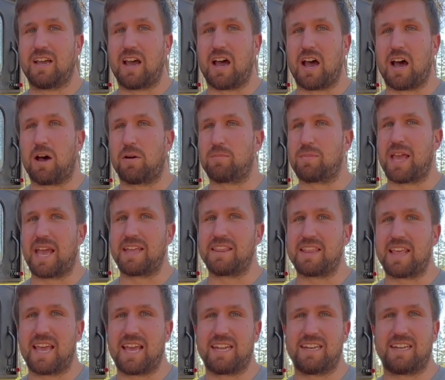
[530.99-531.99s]
And
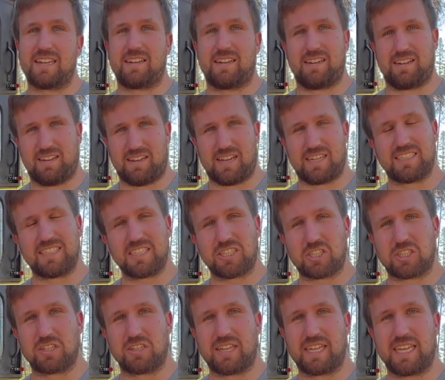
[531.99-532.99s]
then
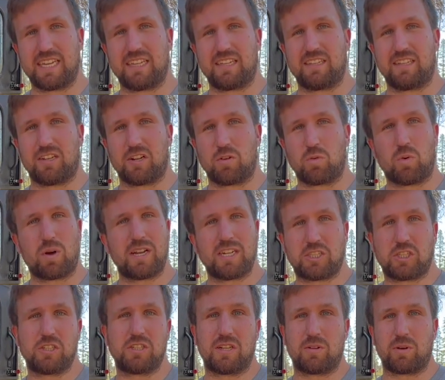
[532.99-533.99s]
additionally, you know, one
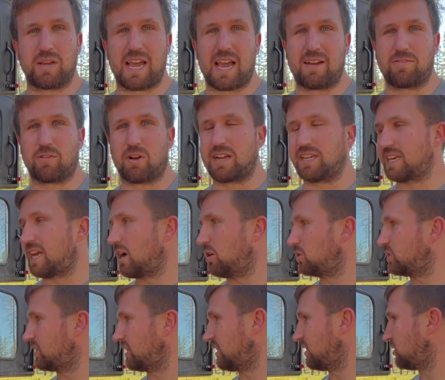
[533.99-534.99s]
issue that we have right now
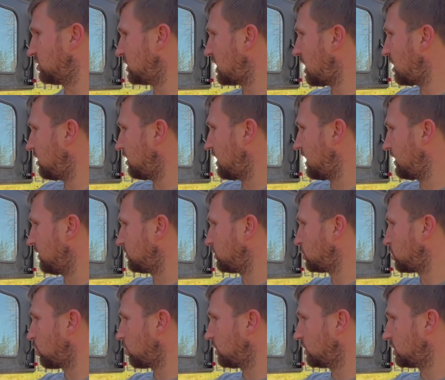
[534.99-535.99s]
is that there's not a lot of
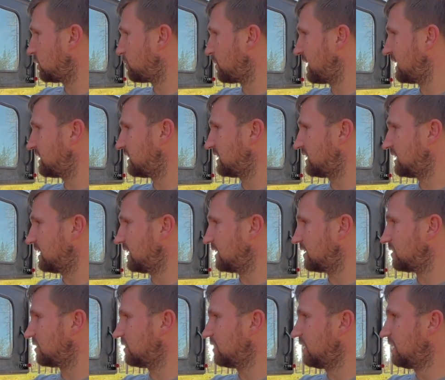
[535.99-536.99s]
storage space in here.